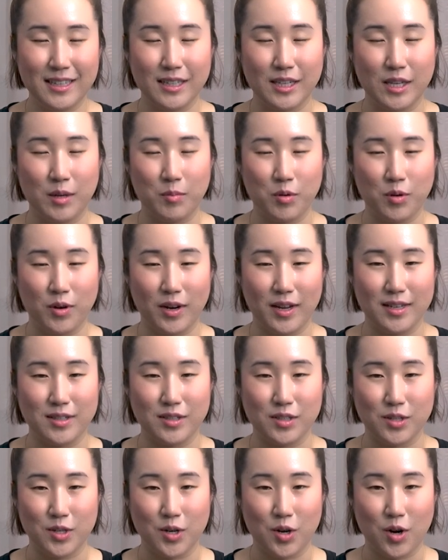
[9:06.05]
Keep your
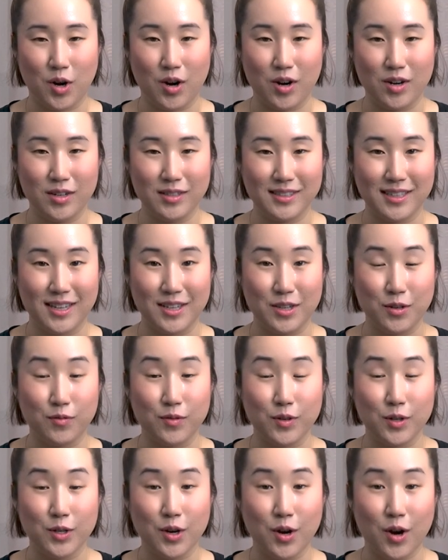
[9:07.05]
hands on your heart. Can you
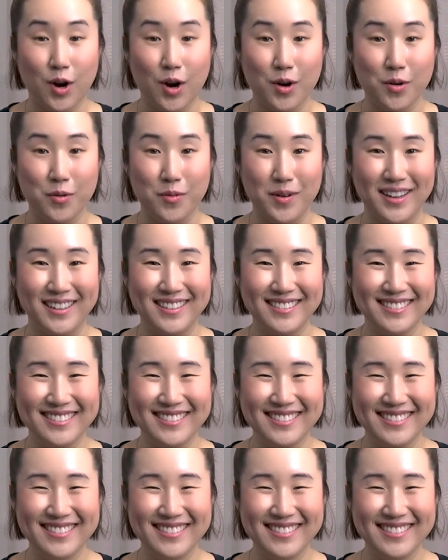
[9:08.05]
feel your heart well?